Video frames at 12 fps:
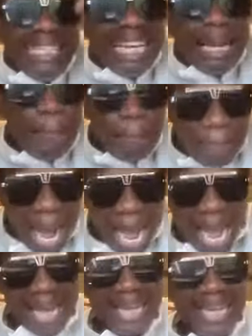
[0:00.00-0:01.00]
deeper,
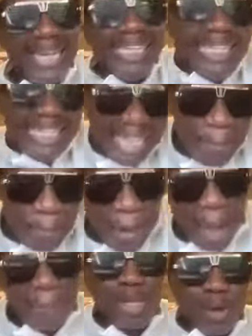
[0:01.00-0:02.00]

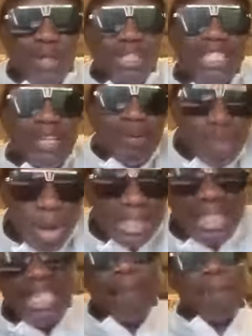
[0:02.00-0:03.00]
deeper because she
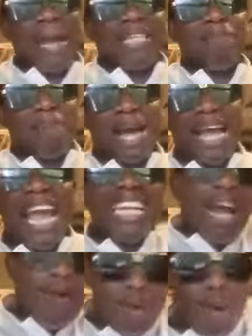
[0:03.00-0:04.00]
wrote deeper, deeper. And
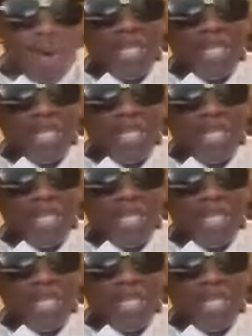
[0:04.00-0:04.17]
I'll go